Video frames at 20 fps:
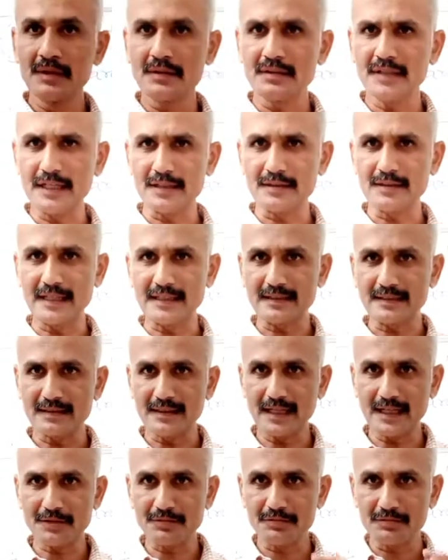
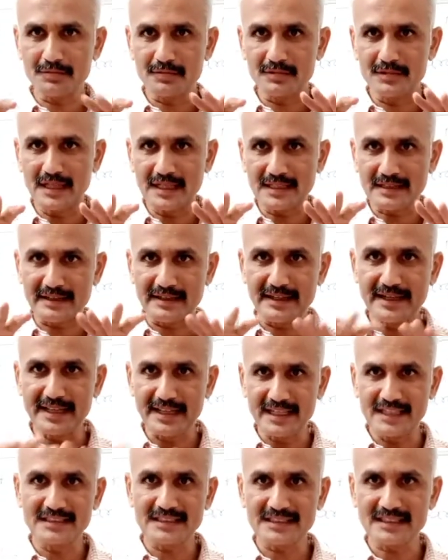That
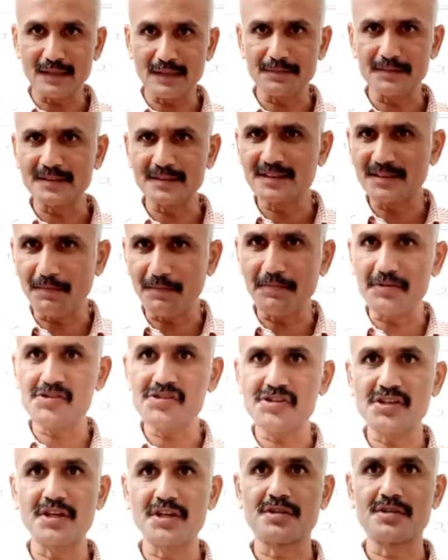reading itself is
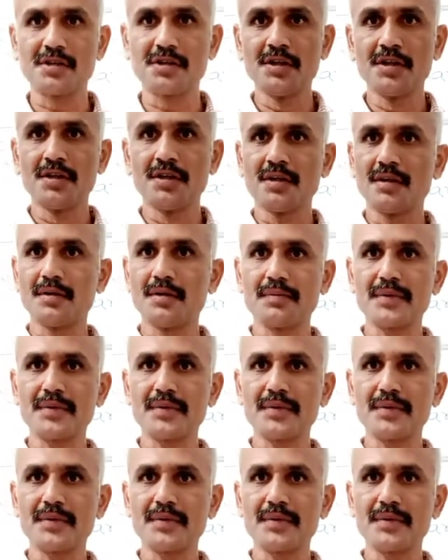sufficient,